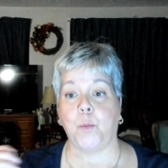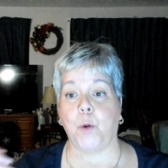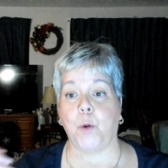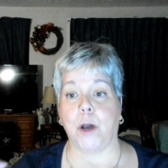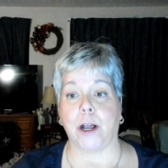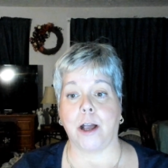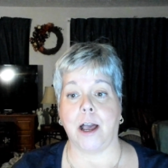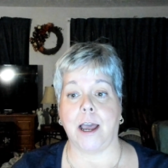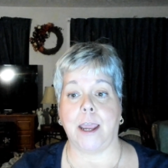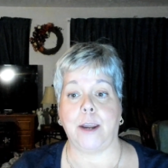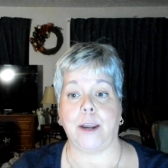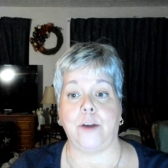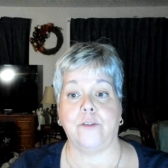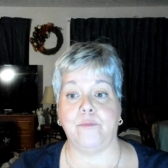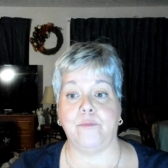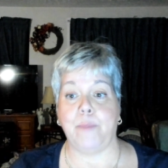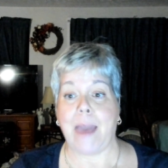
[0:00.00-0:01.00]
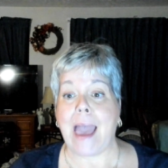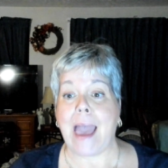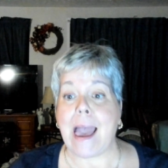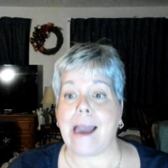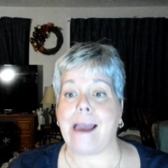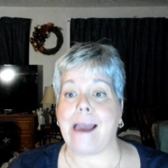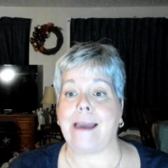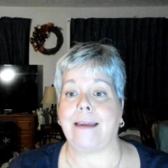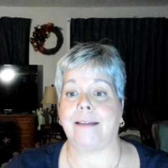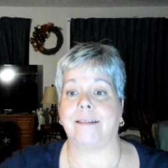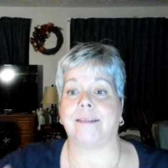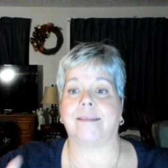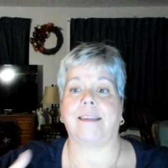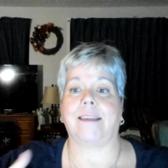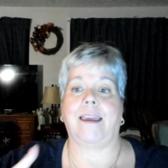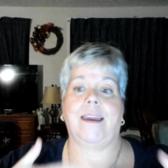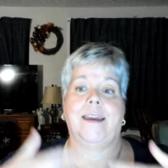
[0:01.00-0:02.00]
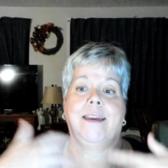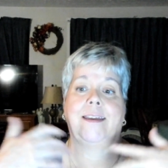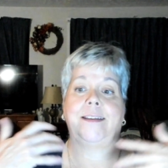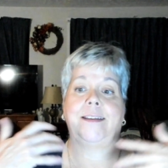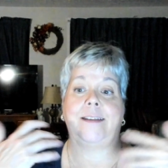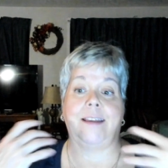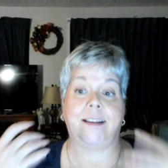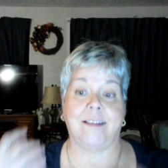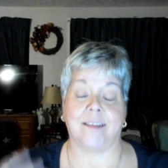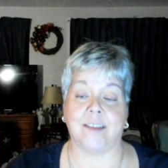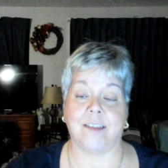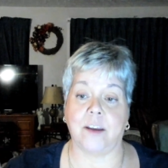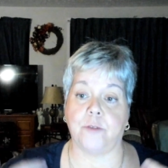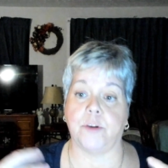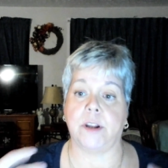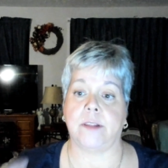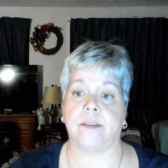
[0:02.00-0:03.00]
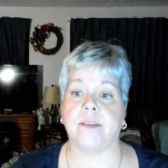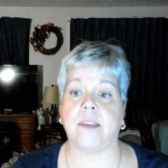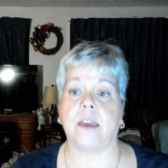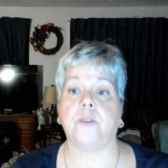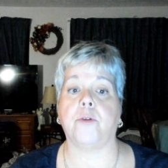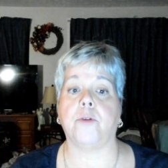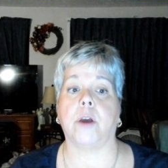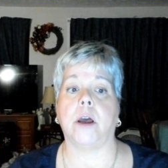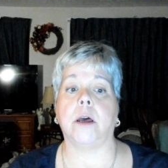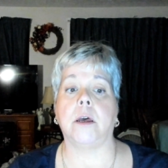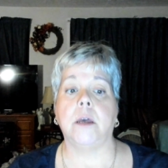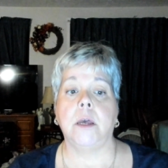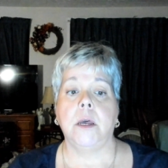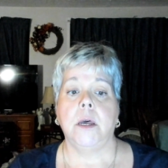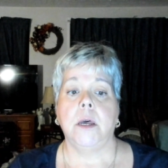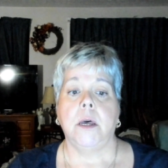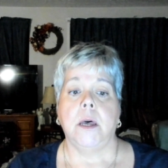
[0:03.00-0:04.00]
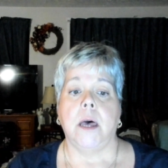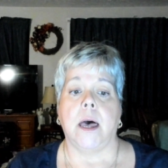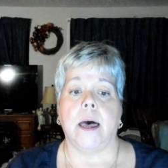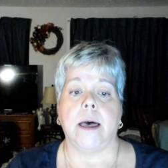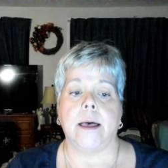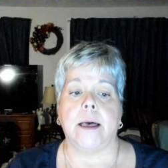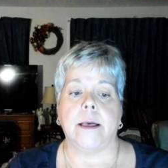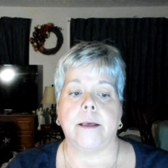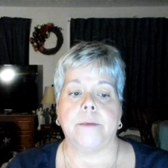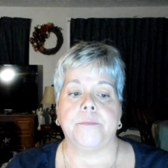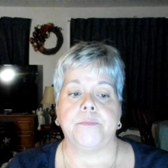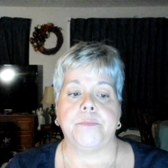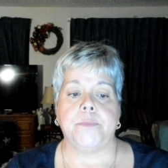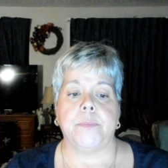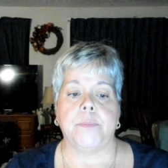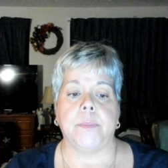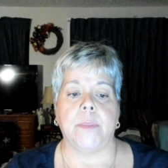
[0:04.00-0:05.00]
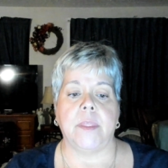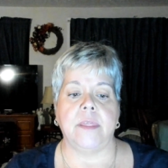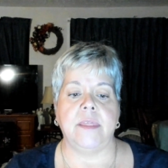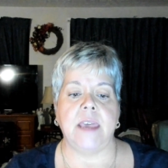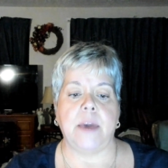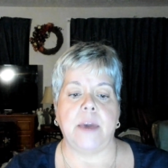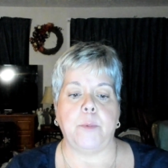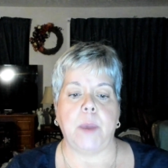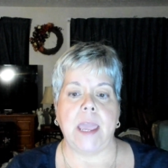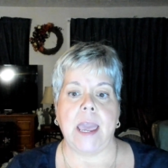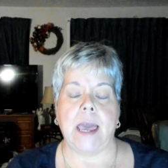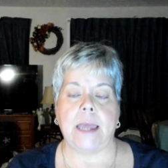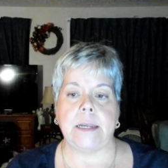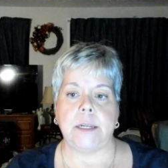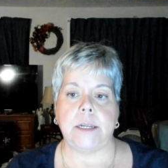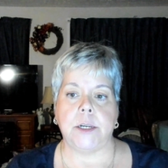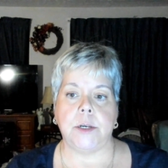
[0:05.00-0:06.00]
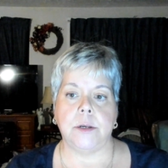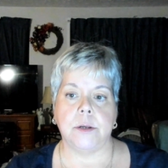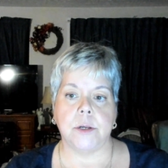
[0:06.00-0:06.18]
what kind of bags and et cetera, et Um, that we had to,